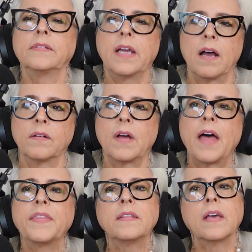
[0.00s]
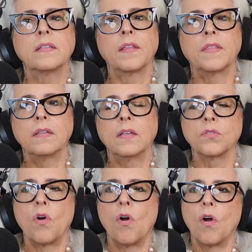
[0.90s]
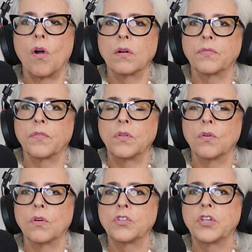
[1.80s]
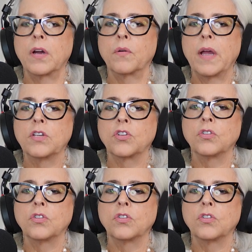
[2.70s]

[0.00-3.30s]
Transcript: Yeah. I think that's a thing that's hard for your generation